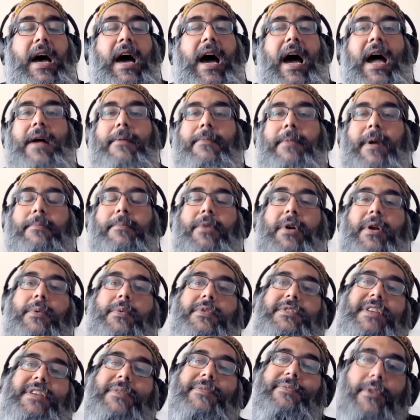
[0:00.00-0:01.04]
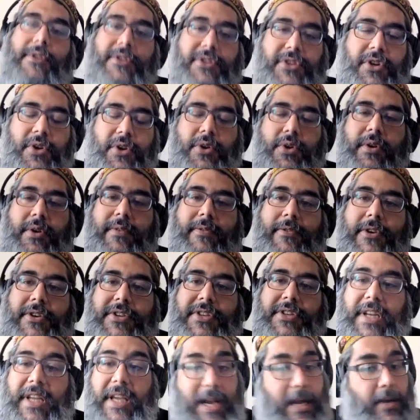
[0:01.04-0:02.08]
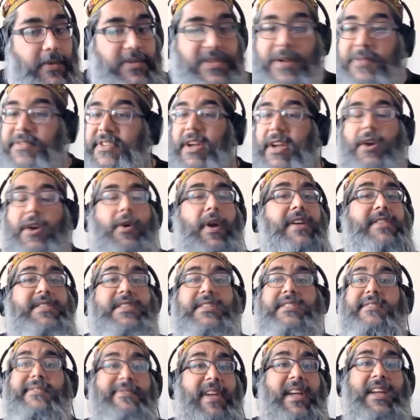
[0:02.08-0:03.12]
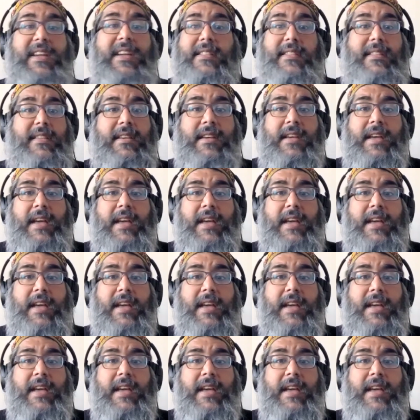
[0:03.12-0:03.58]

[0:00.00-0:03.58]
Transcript: I remember it was a first year university and I was having a crisis of faith.